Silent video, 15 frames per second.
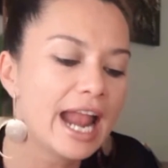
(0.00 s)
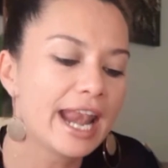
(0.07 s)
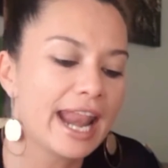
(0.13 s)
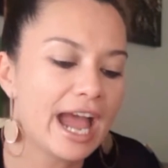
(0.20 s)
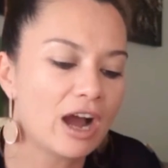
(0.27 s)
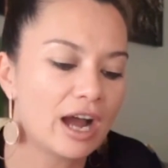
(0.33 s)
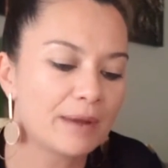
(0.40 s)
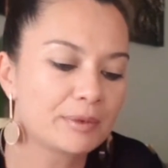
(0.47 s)

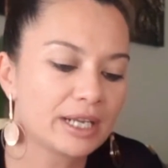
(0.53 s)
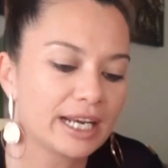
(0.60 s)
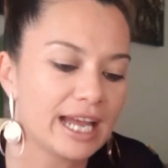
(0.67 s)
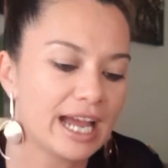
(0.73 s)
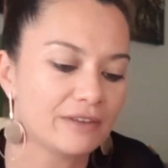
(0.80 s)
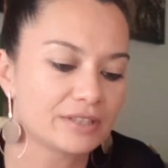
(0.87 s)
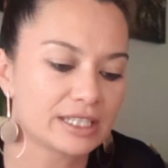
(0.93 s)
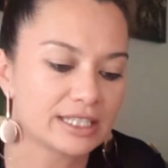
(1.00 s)
Now I'm going to
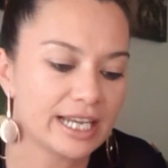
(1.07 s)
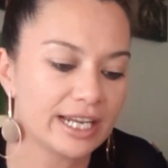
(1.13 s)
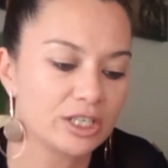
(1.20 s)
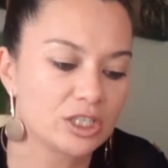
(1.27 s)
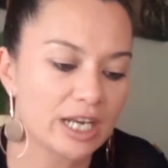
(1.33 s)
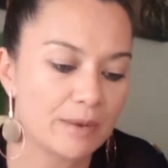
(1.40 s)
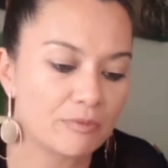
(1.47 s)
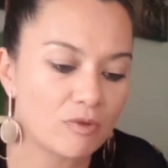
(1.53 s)
have to say,
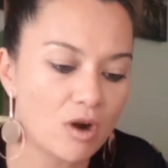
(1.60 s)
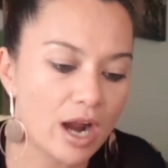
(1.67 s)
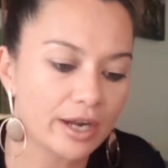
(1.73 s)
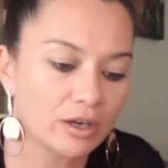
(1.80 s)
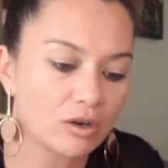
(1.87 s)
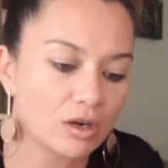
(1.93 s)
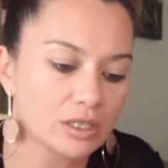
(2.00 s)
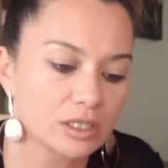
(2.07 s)
Gem, right
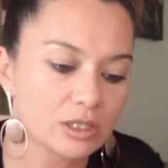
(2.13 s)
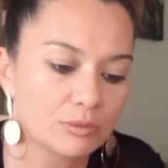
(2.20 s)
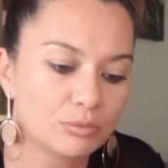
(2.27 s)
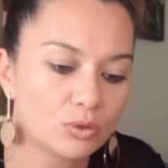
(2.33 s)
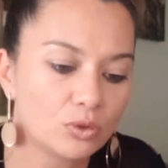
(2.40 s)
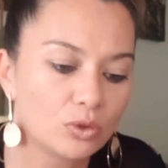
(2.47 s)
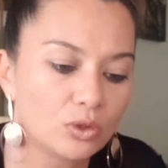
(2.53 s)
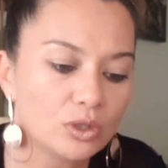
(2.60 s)
across the
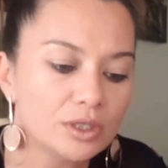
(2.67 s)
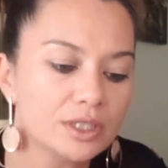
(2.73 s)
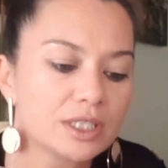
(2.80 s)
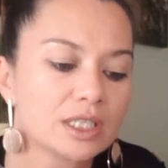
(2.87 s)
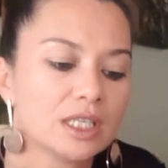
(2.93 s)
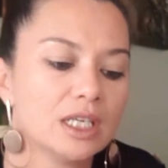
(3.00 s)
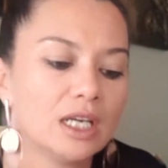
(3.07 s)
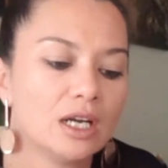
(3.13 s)

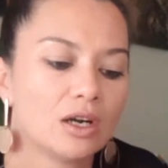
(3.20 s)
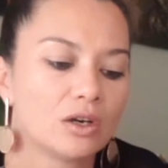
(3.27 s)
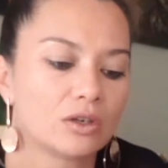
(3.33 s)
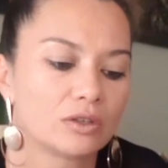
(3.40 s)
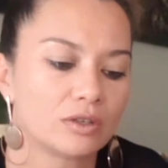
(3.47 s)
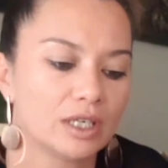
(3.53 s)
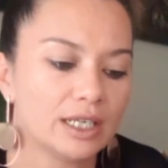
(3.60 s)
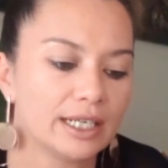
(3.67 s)
board,
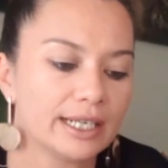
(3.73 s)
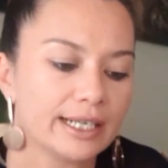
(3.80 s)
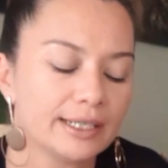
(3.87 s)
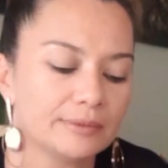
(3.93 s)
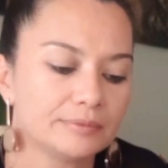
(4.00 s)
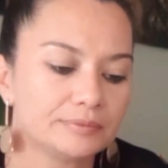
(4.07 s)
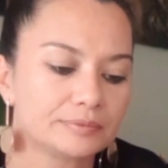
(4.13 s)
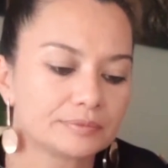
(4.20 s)
all
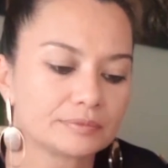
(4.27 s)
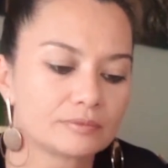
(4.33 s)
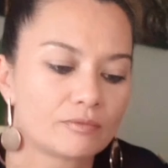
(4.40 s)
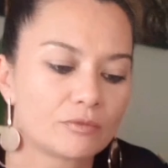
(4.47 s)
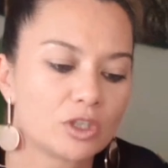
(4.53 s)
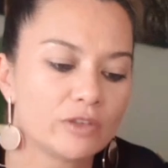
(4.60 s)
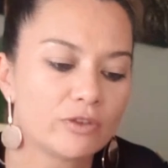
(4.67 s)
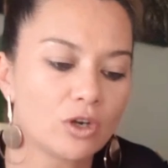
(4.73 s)
right,
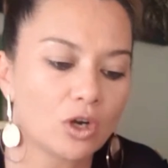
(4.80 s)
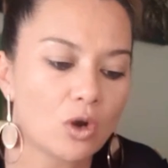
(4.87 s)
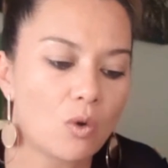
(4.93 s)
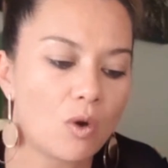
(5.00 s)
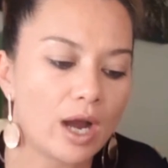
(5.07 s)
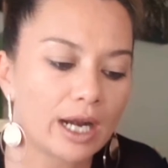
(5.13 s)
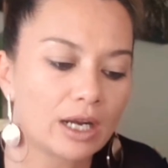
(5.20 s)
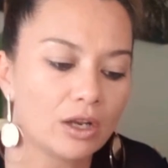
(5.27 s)
you've got
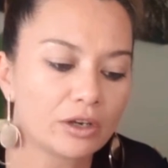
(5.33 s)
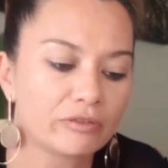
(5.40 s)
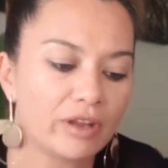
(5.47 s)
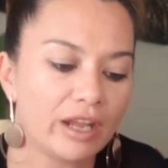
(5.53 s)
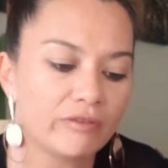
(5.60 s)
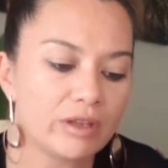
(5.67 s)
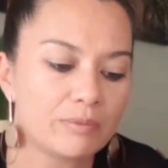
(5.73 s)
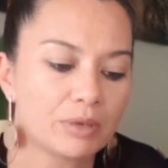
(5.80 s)
quite a lot of
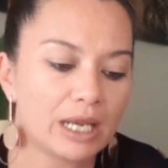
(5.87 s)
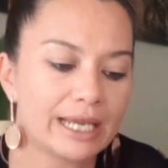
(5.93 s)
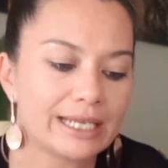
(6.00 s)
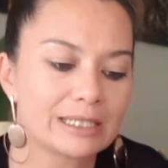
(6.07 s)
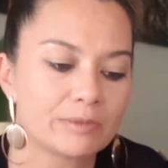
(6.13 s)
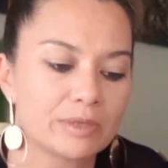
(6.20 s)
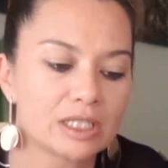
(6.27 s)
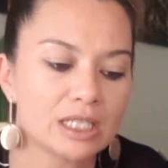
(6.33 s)
heavy
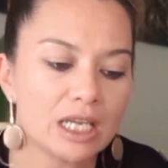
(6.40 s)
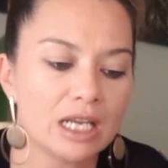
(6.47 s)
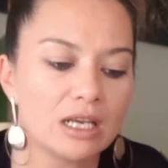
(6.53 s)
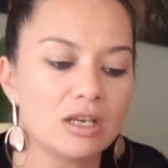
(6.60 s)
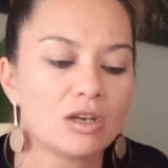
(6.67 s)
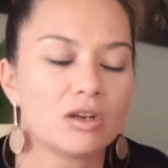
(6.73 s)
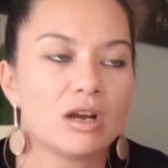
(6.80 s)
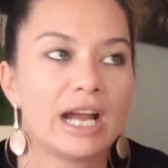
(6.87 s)
placements in
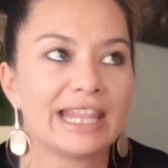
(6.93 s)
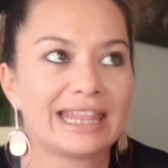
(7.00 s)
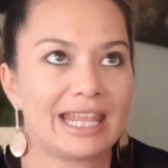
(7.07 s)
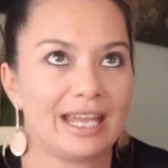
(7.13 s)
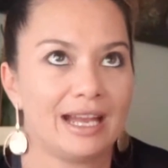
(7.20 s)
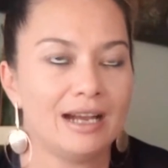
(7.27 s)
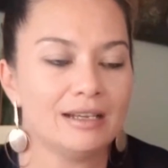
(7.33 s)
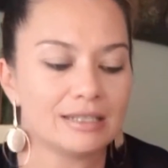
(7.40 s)
your 9th
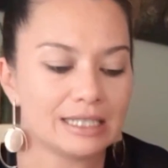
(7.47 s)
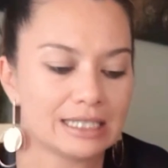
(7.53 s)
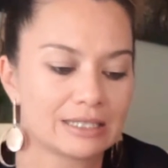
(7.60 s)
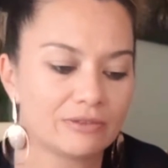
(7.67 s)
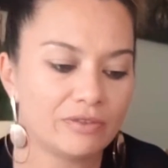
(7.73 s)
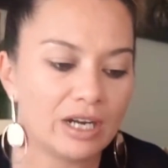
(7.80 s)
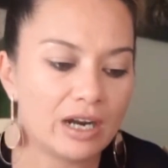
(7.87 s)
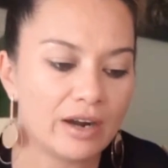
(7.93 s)
house
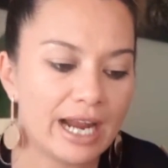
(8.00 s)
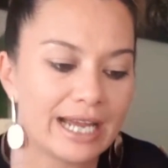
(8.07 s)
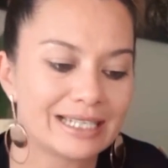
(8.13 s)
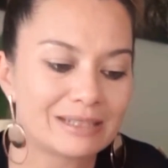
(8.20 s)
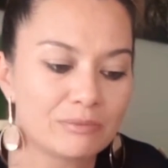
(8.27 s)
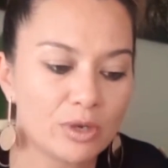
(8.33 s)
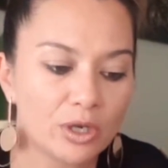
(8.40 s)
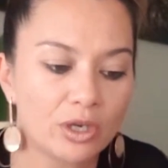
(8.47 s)
as far
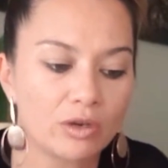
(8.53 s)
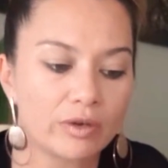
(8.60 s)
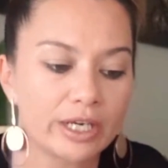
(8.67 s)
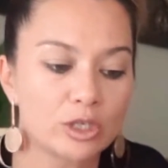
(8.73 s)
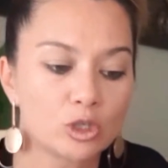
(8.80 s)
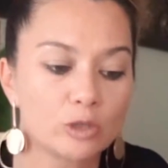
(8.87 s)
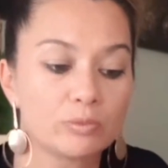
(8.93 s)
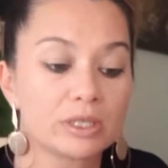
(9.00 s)
as Mercury,
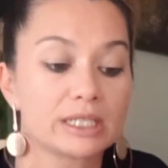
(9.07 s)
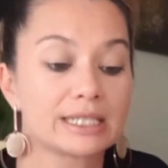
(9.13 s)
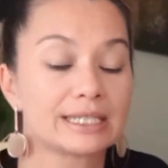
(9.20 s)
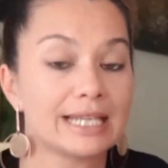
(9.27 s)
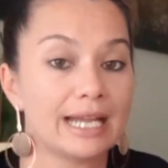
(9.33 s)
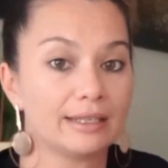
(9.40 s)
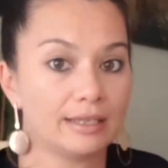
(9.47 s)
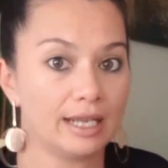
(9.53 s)
Jupiter,
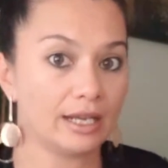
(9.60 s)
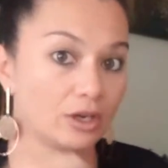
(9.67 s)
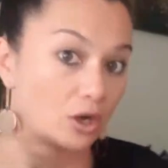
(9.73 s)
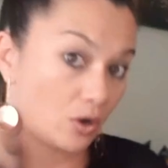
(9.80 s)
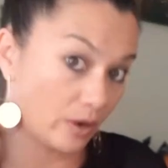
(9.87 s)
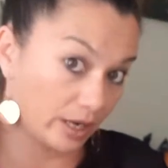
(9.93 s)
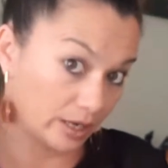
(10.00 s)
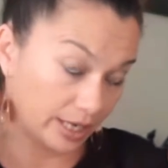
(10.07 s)
Saturn, and
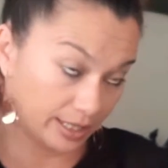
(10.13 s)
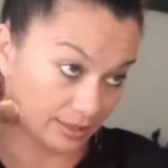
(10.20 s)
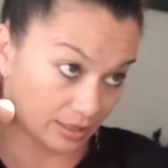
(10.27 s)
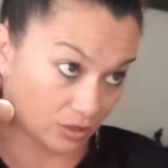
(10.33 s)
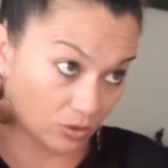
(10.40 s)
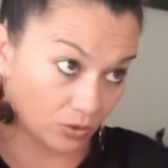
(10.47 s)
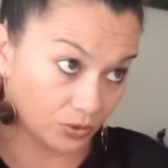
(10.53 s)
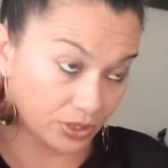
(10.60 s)
Aquarius
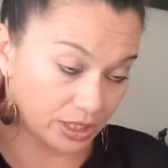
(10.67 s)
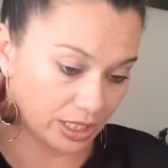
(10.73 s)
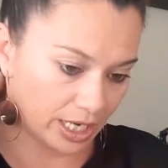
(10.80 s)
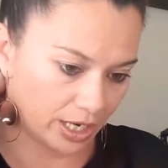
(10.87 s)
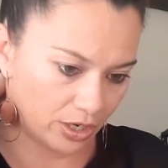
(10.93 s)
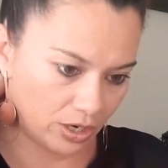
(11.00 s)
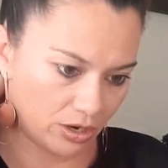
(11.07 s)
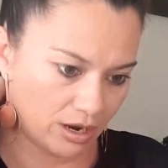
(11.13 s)
are all
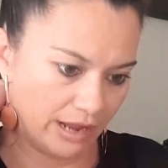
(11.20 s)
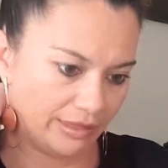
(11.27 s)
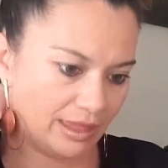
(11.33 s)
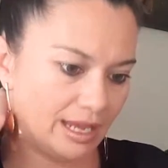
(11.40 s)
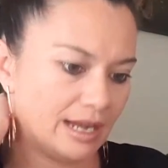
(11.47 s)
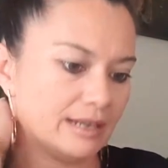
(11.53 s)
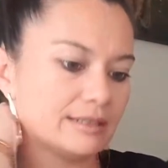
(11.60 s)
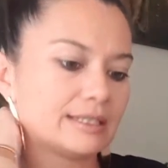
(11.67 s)
sitting in your 9th
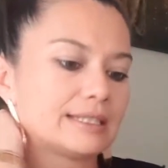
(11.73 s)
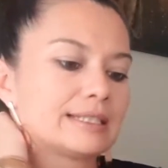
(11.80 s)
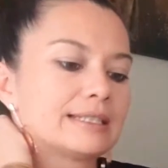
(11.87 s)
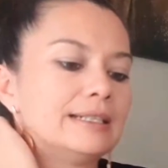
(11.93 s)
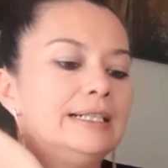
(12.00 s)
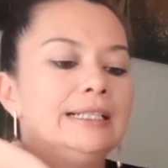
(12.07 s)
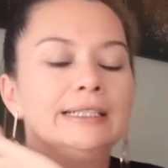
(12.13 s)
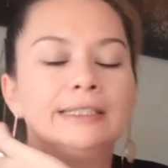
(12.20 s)
house.